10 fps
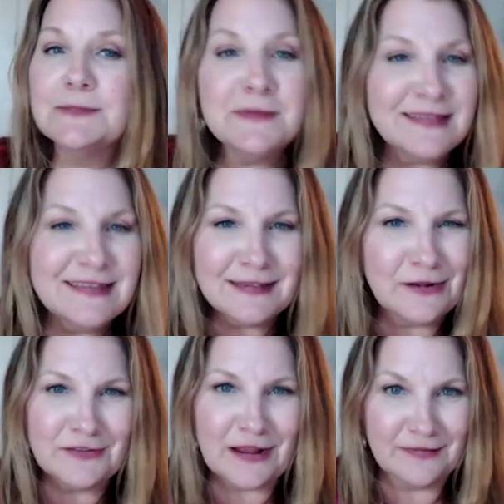the business
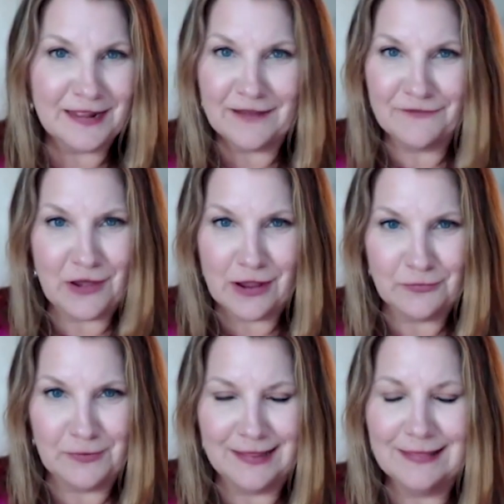leaders I, that I've
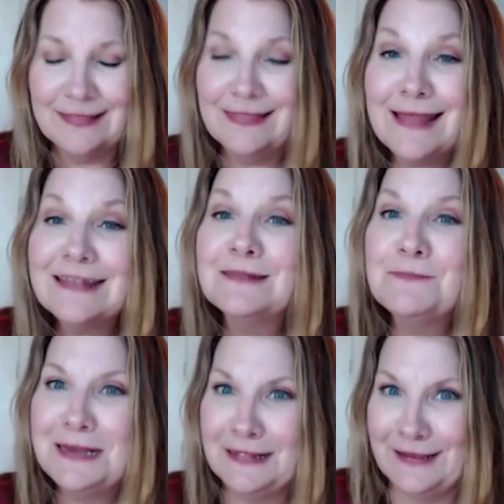talked with, let's
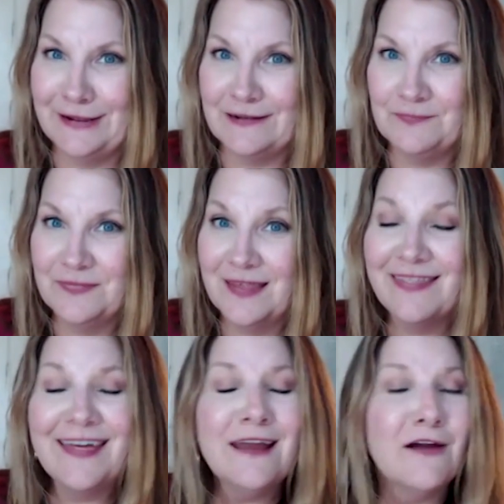be clear,
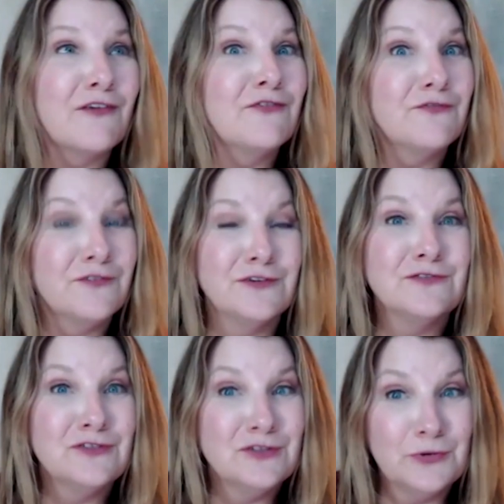they are
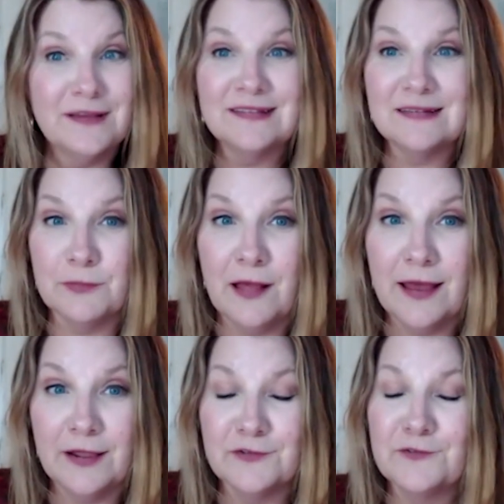first choice
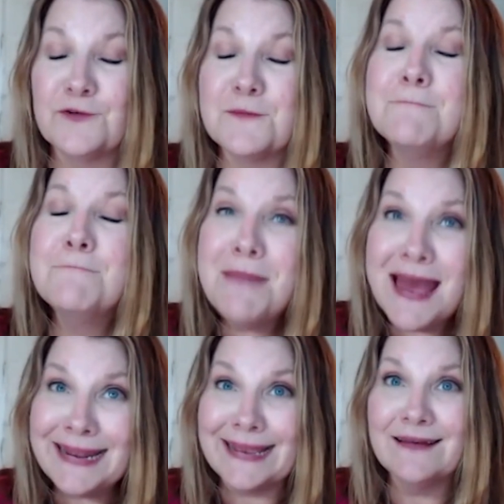suppliers for
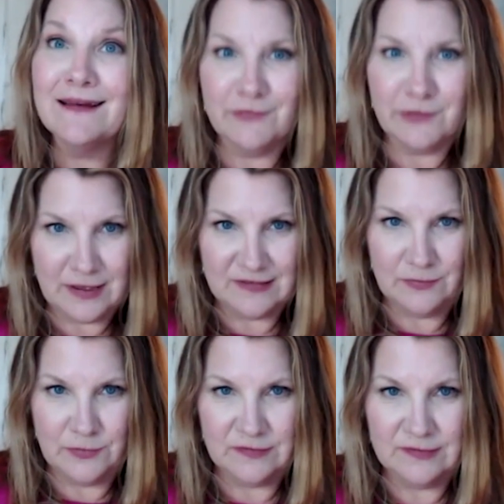many of their
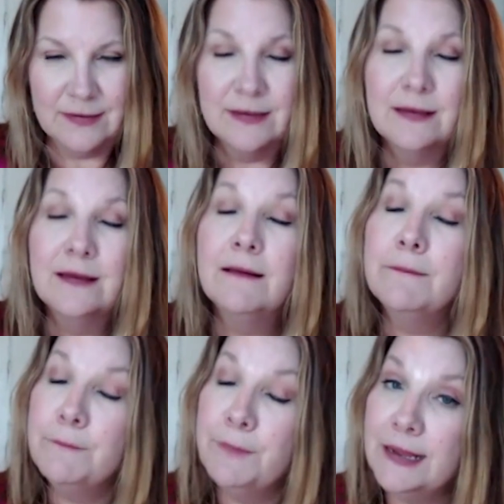customers.
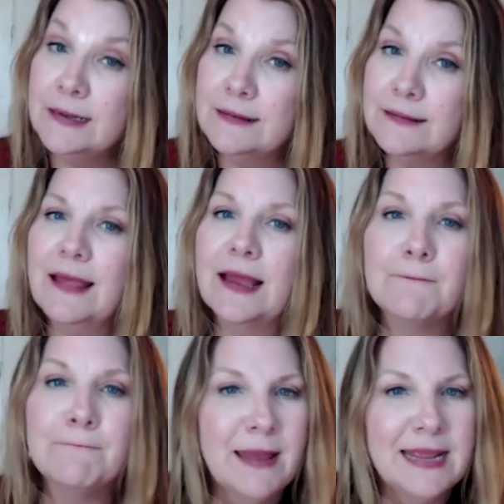But
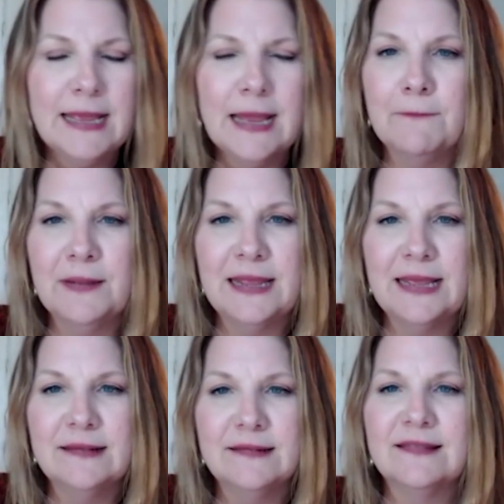like many
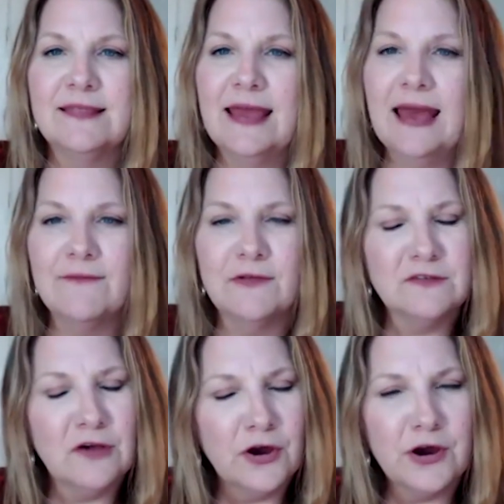companies, they have a
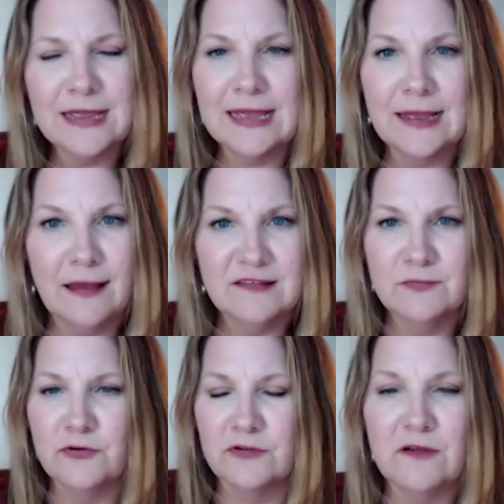target
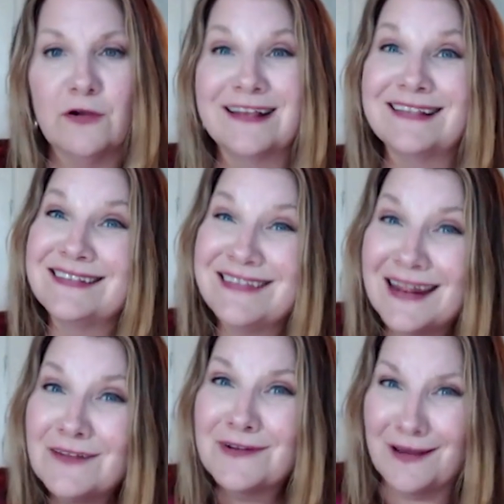customer or target
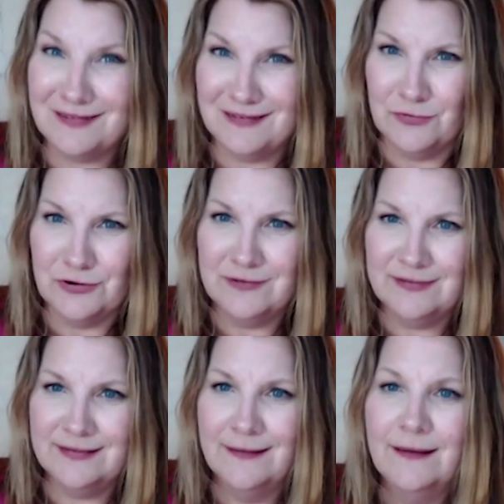set of
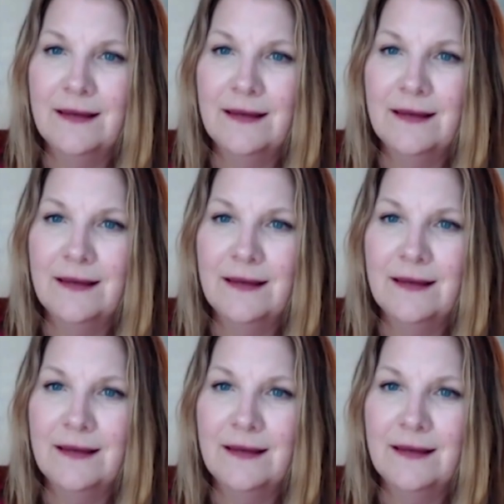customers